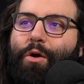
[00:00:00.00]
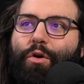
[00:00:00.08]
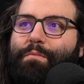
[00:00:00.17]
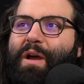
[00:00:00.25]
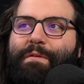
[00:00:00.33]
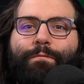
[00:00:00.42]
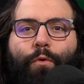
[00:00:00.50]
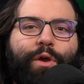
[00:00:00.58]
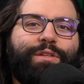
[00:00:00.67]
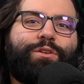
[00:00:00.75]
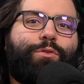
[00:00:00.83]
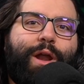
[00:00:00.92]
or my
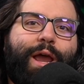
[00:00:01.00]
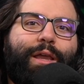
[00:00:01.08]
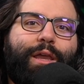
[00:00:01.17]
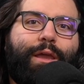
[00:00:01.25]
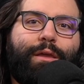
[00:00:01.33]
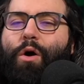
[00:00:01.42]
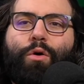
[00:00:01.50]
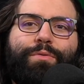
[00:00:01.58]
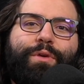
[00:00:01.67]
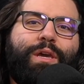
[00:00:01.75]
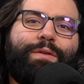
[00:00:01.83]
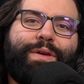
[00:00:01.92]
voice cracking, or
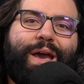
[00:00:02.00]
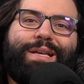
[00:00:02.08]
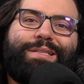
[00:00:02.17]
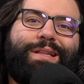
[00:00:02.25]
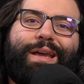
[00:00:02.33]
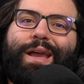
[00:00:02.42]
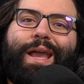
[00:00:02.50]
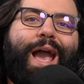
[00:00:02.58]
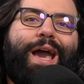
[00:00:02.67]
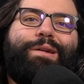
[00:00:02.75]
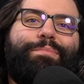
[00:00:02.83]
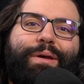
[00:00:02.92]
think of it as like a
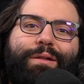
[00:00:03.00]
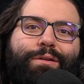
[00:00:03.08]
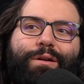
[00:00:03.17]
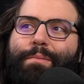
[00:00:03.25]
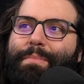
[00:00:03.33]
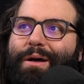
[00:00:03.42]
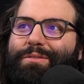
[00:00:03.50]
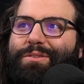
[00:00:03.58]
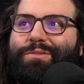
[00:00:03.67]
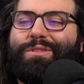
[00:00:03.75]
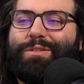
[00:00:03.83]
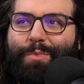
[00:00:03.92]
caterpillar about
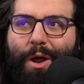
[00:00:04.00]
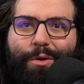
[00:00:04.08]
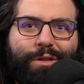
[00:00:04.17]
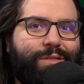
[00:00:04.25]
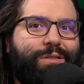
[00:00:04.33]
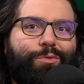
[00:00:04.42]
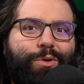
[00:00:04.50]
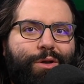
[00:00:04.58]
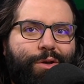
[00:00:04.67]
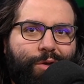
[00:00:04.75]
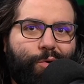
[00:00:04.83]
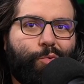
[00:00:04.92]
to sprout into a
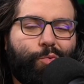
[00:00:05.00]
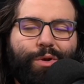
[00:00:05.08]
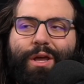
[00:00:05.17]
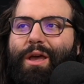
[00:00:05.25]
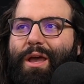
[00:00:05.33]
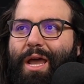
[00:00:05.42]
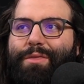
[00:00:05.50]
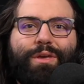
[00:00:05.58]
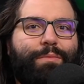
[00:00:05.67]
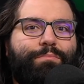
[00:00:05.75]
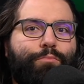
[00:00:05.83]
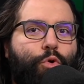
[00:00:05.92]
cocoon and
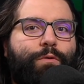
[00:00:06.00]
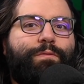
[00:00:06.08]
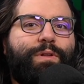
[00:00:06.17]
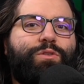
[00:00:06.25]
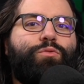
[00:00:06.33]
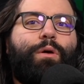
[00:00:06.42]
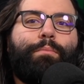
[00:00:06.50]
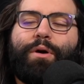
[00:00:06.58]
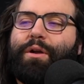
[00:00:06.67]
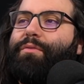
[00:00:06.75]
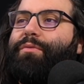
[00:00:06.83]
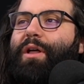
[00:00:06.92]
then morph into a
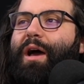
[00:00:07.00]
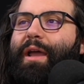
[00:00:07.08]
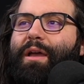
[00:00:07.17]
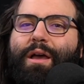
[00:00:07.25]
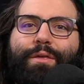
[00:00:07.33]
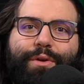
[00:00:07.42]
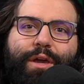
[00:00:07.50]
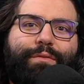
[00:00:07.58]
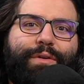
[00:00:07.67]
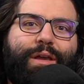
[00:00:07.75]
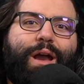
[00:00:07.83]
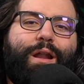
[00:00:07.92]
butterfly. Think of
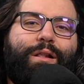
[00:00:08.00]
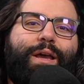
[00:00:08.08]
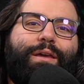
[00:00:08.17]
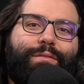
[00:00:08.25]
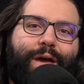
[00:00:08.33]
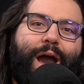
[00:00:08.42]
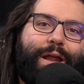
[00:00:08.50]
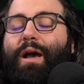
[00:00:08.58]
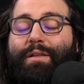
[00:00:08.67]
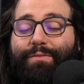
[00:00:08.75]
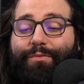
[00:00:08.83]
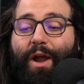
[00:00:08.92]
it kind of like that.
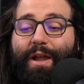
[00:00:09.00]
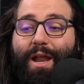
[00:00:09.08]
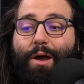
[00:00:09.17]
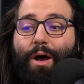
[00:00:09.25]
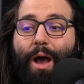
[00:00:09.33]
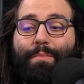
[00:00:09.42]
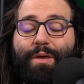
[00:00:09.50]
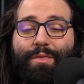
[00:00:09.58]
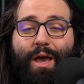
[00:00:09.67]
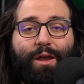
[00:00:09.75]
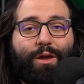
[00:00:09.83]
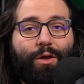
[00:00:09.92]
As of right now, I'm in
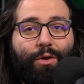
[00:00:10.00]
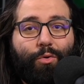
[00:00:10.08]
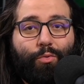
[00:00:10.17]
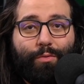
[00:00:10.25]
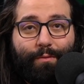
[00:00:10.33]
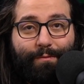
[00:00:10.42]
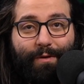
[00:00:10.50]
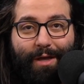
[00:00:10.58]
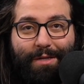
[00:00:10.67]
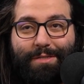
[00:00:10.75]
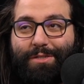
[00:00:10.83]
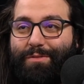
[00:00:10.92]
that cocoon
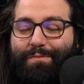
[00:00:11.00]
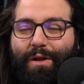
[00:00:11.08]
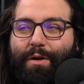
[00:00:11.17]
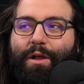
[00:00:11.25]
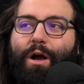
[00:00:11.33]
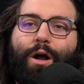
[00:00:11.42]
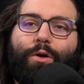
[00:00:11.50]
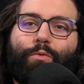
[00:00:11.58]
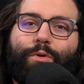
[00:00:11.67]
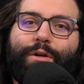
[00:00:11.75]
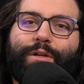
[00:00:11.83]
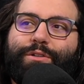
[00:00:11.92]
phase, just very
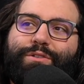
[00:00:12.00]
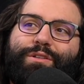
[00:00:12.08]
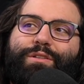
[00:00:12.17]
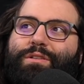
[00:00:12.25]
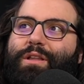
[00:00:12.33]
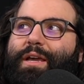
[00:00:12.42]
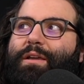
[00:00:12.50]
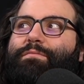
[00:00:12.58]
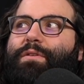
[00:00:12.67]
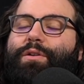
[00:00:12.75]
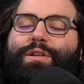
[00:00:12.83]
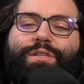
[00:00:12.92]
awkward and just like very